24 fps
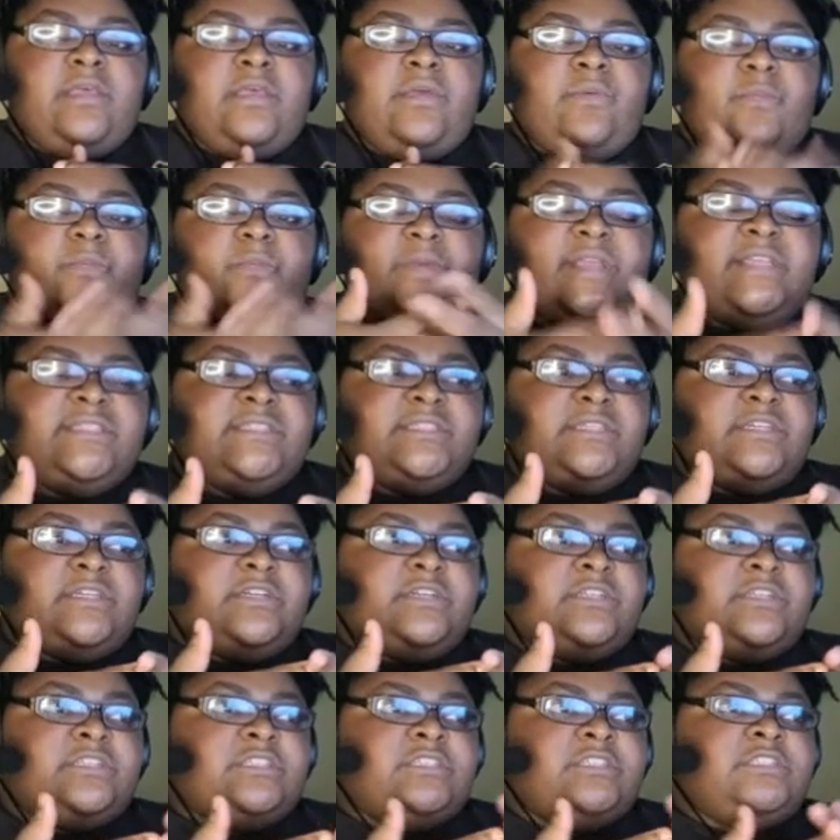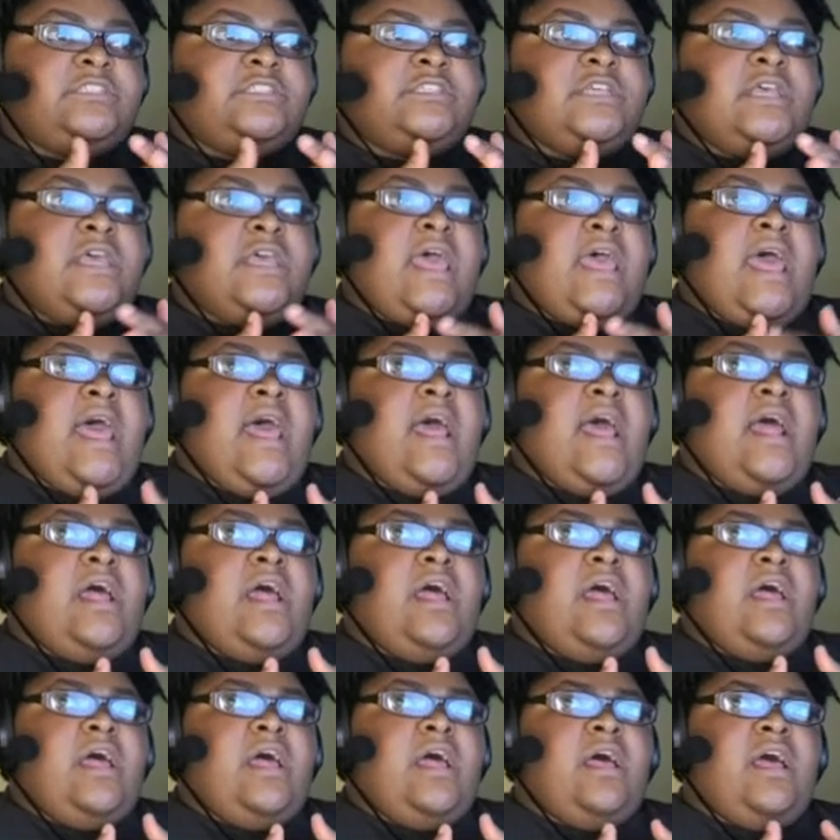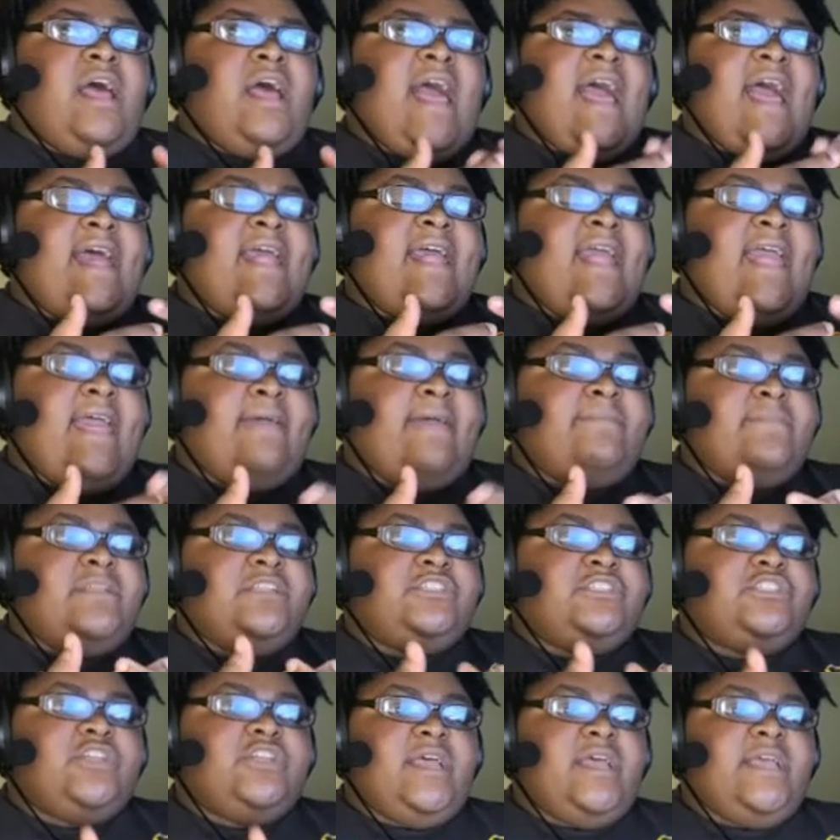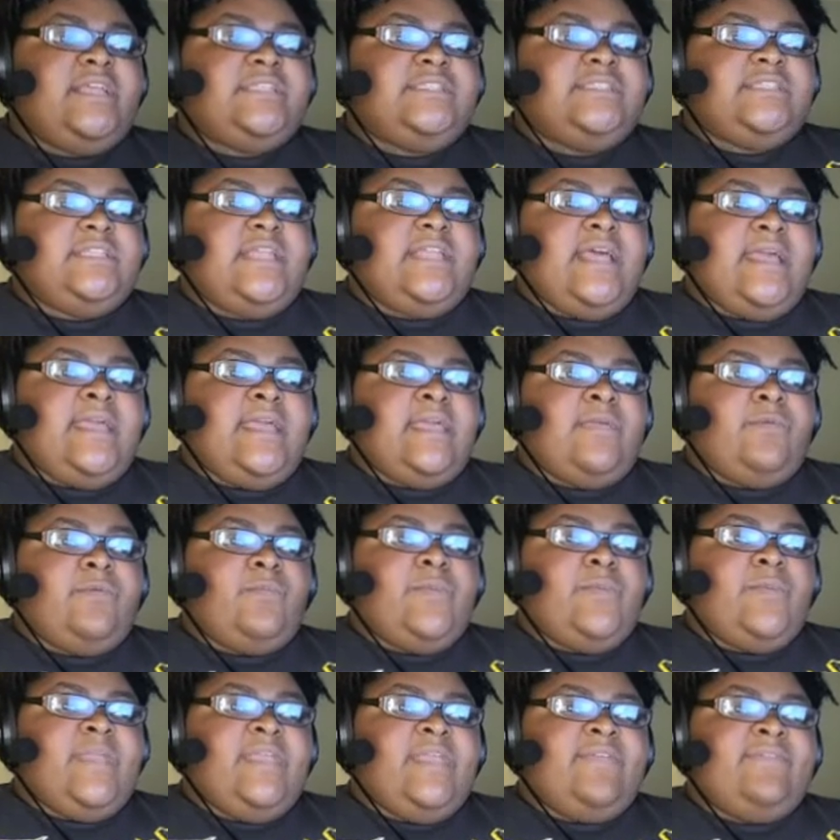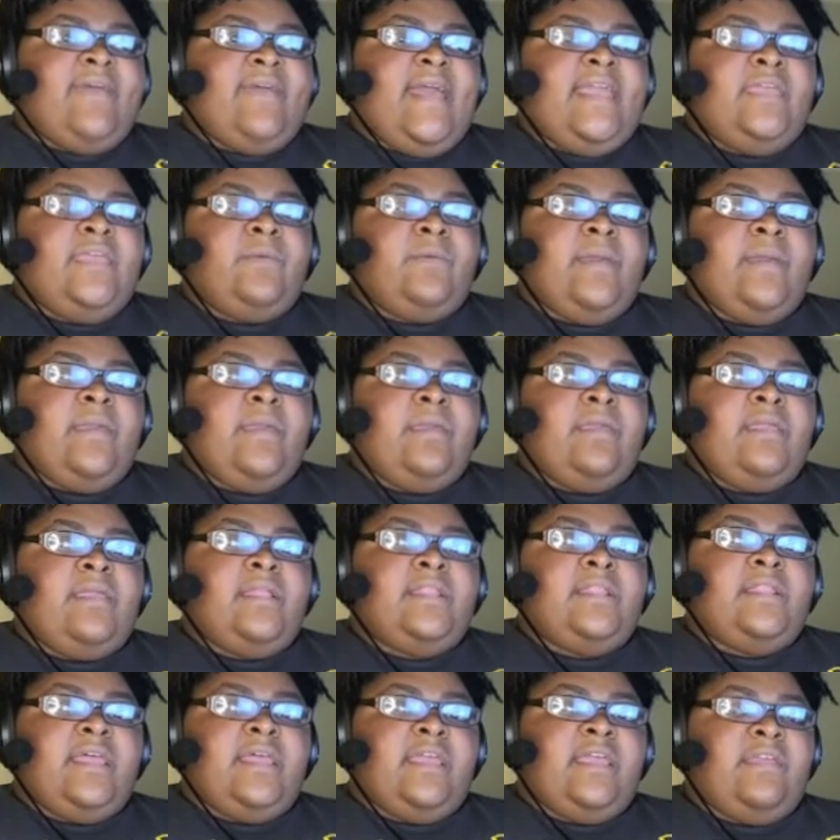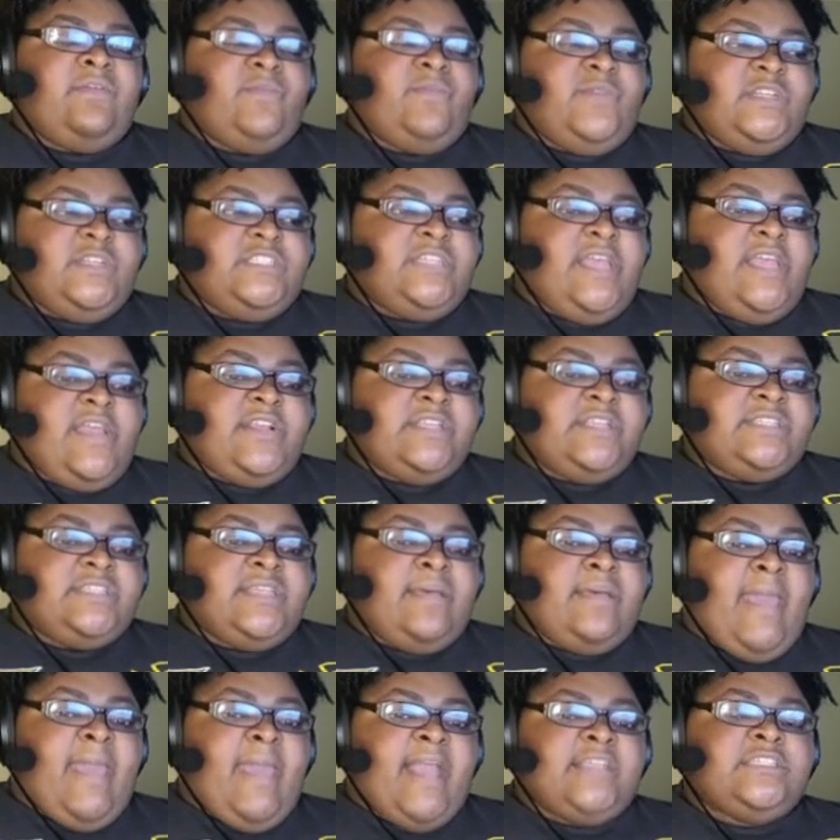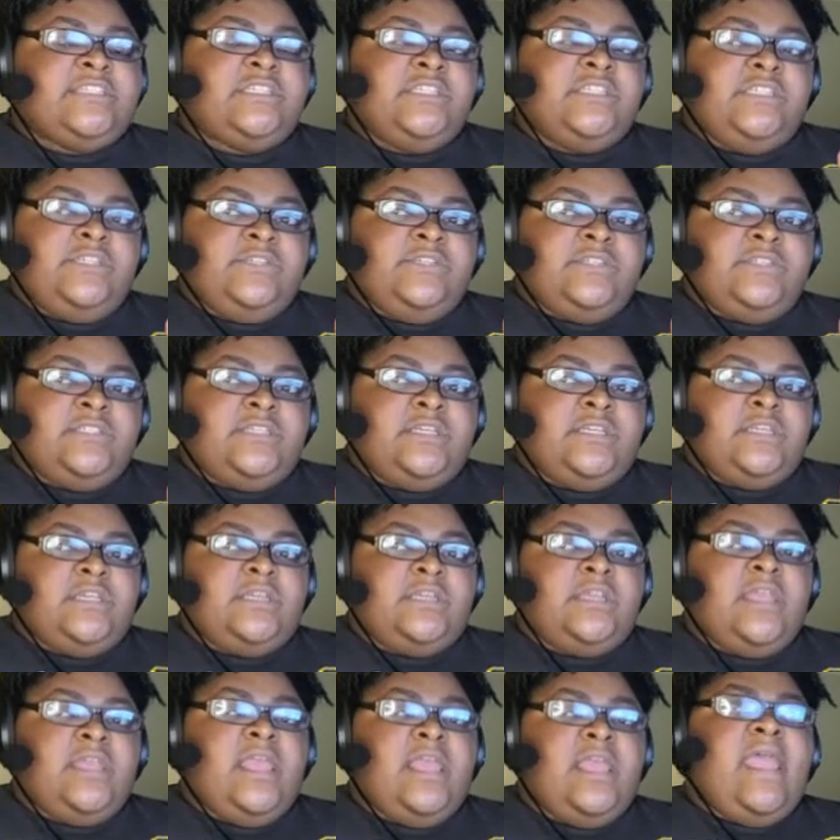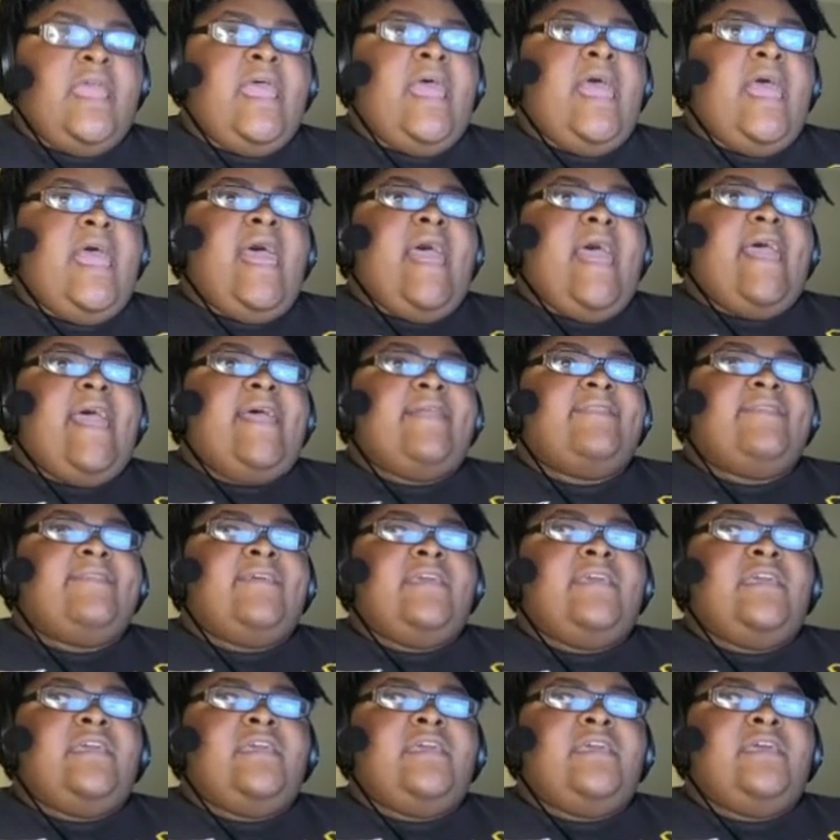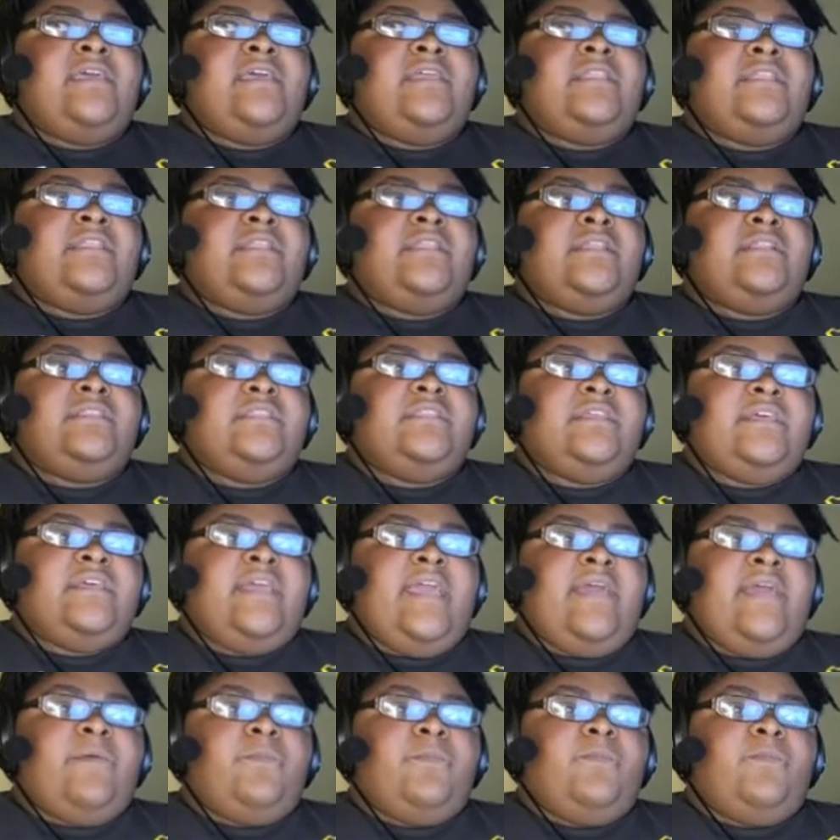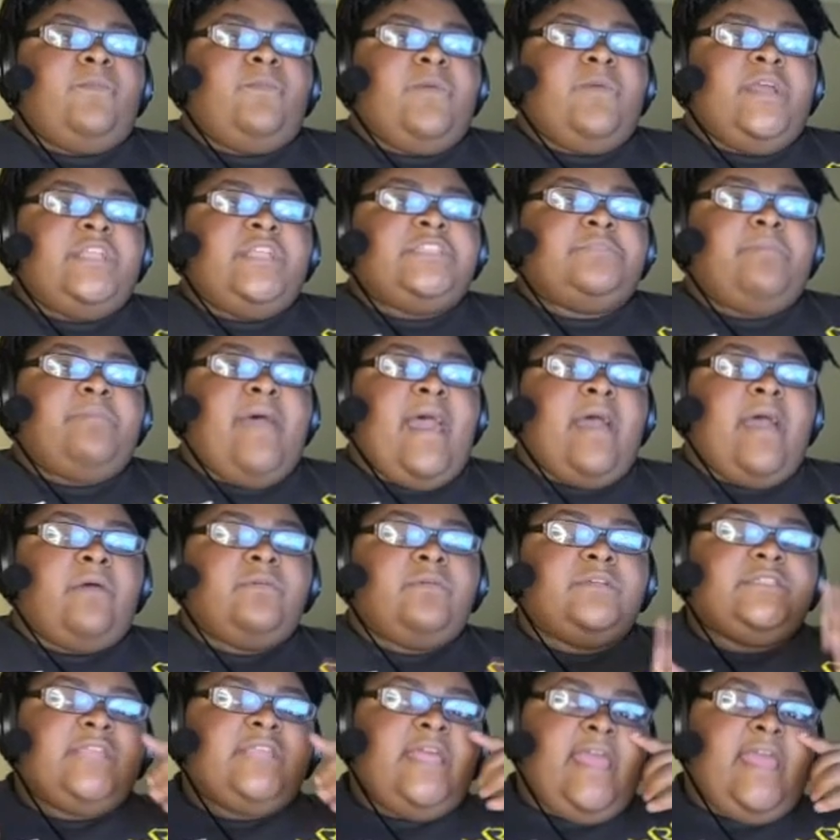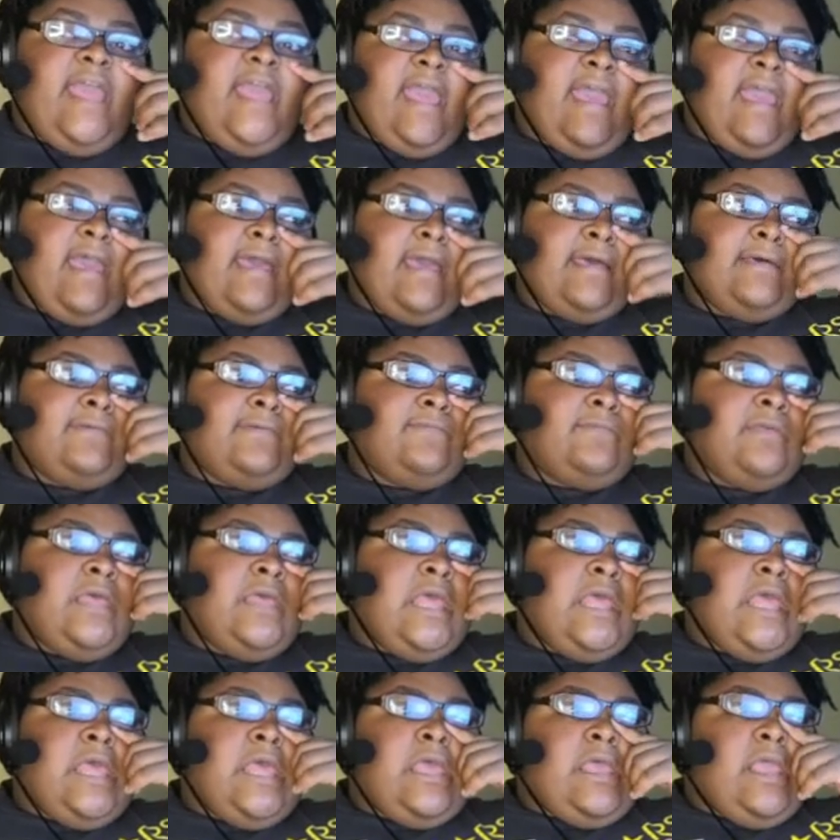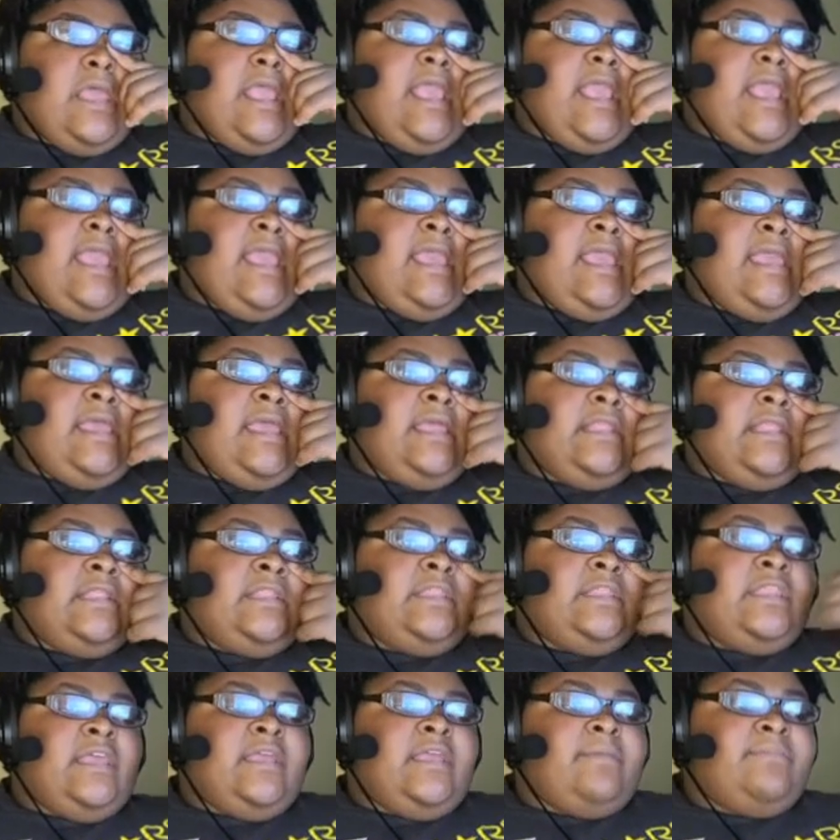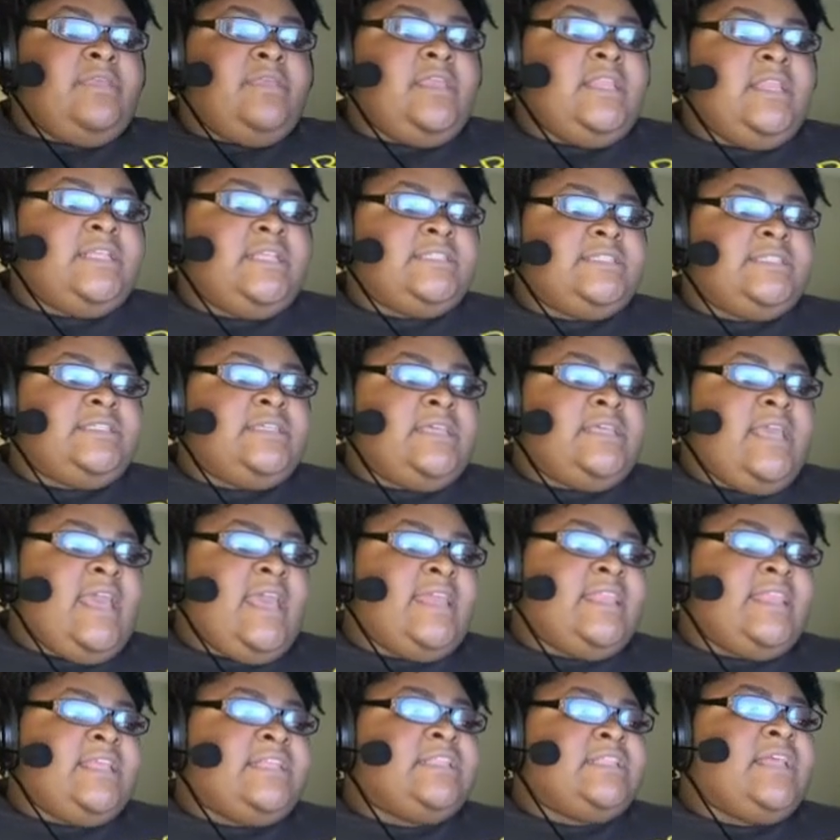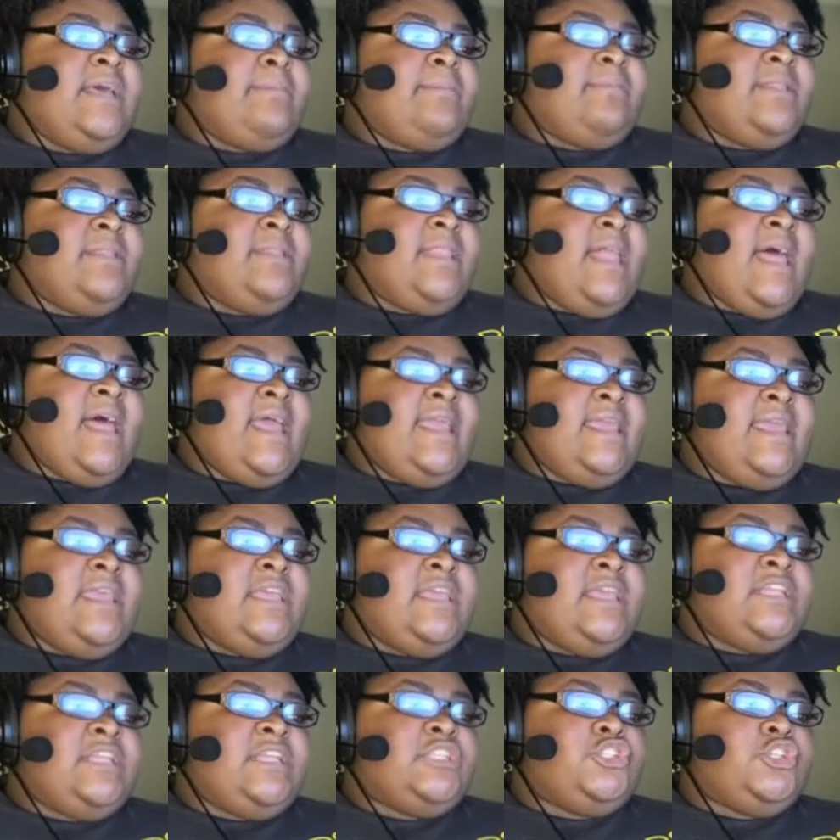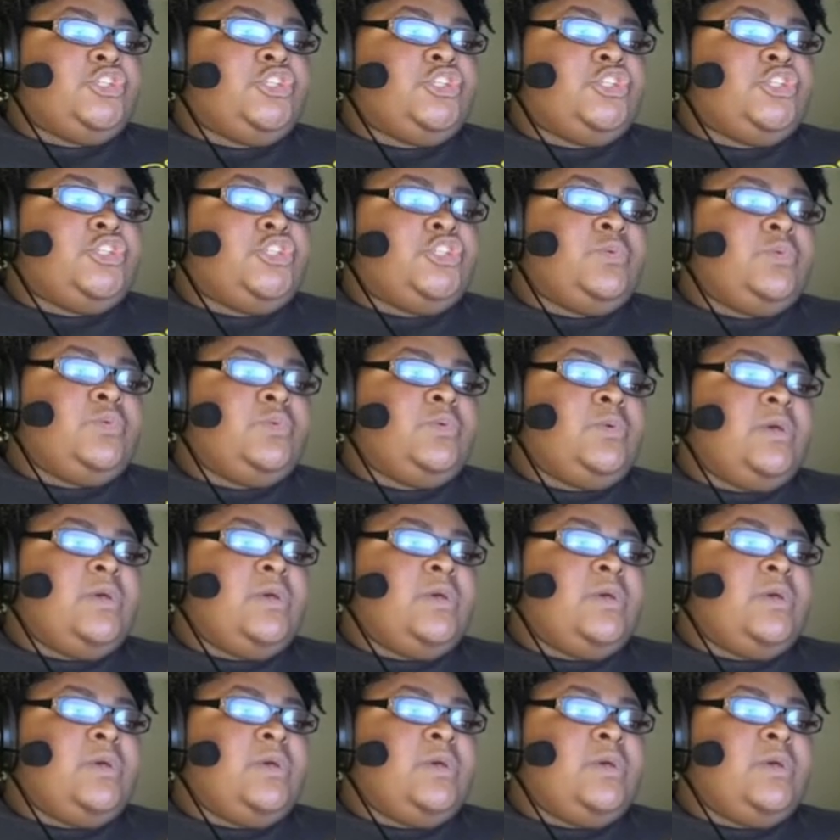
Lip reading: research, I have been trying to like reevaluate like which characters I'm actually using and then look at which powers they have and their immunity and then apply it to